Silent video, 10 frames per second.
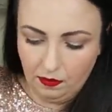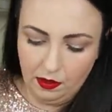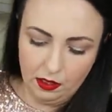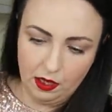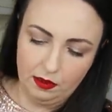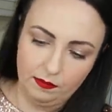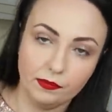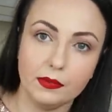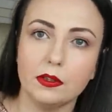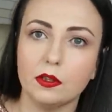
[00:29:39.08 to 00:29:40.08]
Voilà,
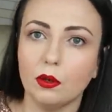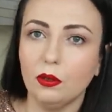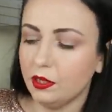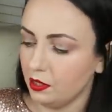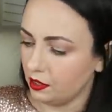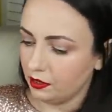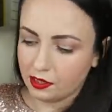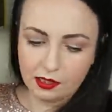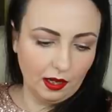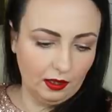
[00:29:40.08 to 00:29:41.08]
doll is
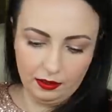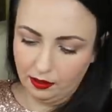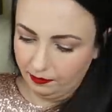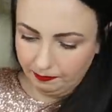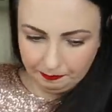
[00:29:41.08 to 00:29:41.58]
installed.